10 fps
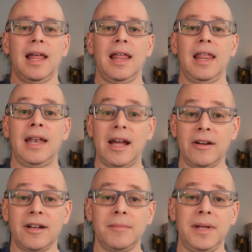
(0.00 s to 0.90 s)
Now you're
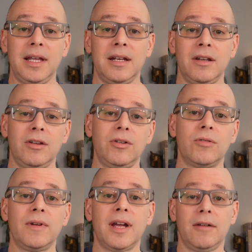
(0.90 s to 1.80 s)
going to begin your
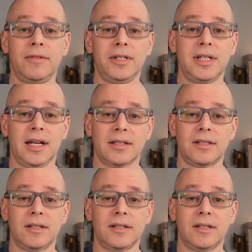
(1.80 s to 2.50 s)
recovery checks.